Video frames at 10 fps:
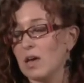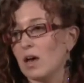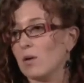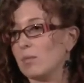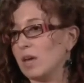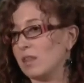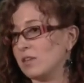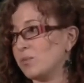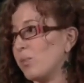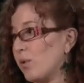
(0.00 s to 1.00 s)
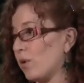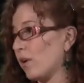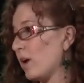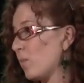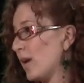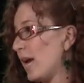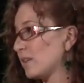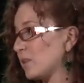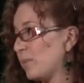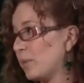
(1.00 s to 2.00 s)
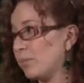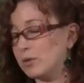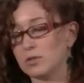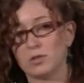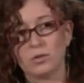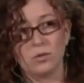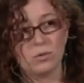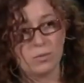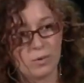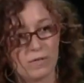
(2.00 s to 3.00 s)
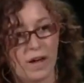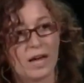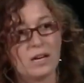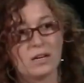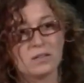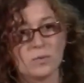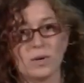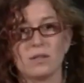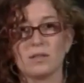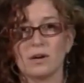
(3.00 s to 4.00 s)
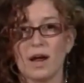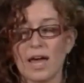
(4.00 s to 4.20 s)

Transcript: Um, in this program, we ask people to provide us with their